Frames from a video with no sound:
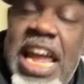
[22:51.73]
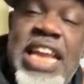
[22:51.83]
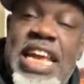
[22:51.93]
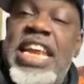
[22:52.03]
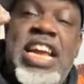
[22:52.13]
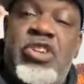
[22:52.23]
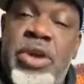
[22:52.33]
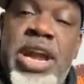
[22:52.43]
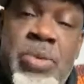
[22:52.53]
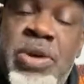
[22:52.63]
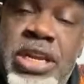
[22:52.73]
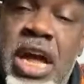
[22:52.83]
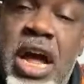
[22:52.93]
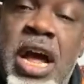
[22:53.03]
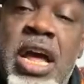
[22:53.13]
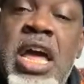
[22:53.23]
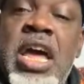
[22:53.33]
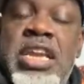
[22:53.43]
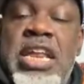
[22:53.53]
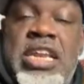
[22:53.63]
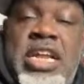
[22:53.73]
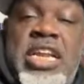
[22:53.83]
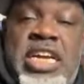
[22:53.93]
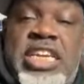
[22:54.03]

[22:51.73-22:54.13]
and then he agreed with the